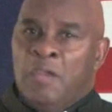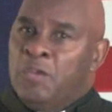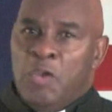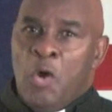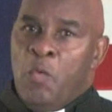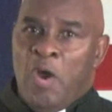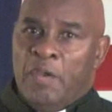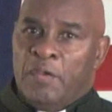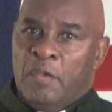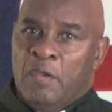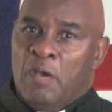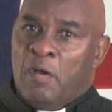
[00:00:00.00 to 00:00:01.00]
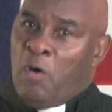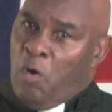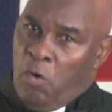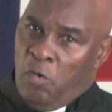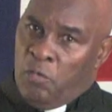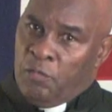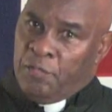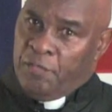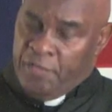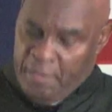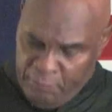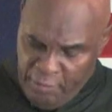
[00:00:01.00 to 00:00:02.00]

no one called them